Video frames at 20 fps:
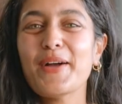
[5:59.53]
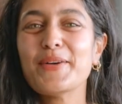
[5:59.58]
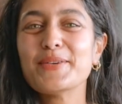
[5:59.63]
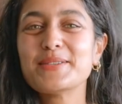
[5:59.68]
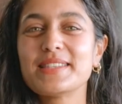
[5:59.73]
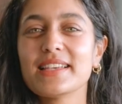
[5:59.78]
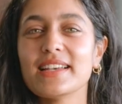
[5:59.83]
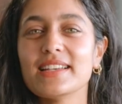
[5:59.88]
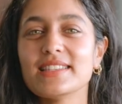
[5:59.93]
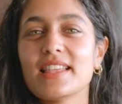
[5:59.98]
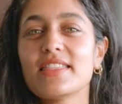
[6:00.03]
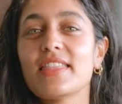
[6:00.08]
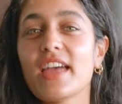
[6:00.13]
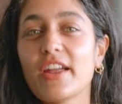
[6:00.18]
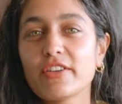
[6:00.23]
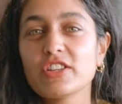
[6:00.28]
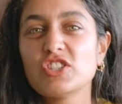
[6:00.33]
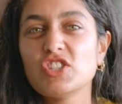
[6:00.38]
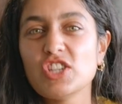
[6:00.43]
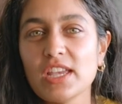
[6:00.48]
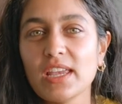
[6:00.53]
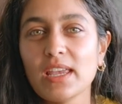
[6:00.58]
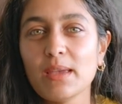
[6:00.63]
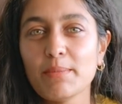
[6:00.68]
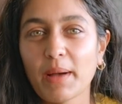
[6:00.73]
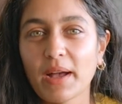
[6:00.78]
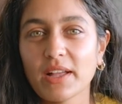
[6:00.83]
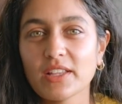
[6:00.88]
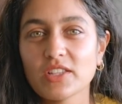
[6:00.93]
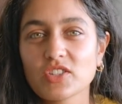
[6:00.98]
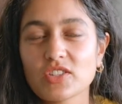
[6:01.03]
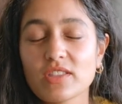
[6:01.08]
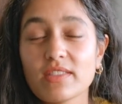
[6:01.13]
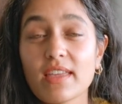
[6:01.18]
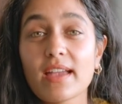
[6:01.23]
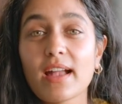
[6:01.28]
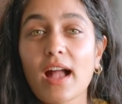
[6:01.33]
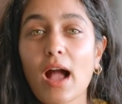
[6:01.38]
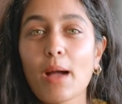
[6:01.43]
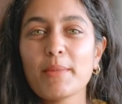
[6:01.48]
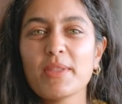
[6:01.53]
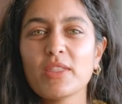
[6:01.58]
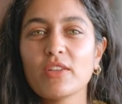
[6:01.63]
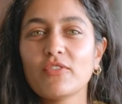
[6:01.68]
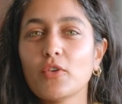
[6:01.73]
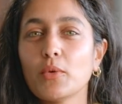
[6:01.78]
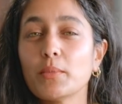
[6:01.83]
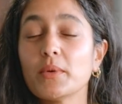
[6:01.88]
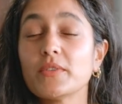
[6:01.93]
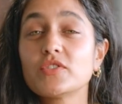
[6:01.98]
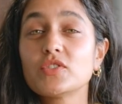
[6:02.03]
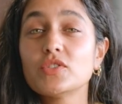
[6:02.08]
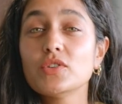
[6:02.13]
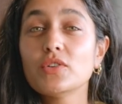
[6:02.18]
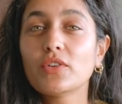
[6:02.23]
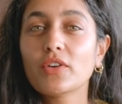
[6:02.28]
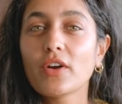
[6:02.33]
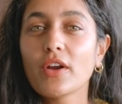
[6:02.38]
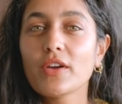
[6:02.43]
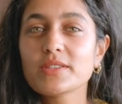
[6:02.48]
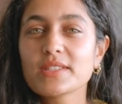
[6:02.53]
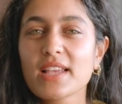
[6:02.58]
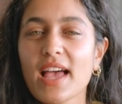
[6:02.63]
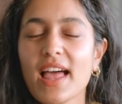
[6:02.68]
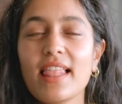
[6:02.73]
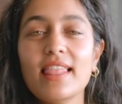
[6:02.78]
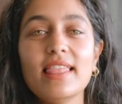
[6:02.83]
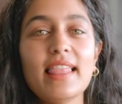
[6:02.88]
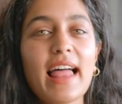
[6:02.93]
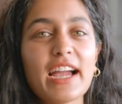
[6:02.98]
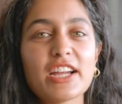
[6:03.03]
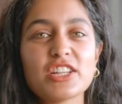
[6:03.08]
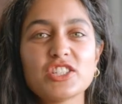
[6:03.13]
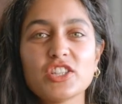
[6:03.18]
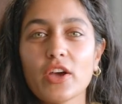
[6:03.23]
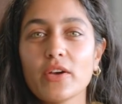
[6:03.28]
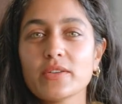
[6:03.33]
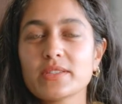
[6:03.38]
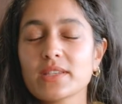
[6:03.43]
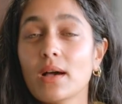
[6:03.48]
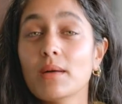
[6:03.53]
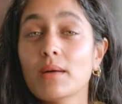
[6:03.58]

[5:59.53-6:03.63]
oses they're a cheeky bunch. They come in the form of sucrose, lactose,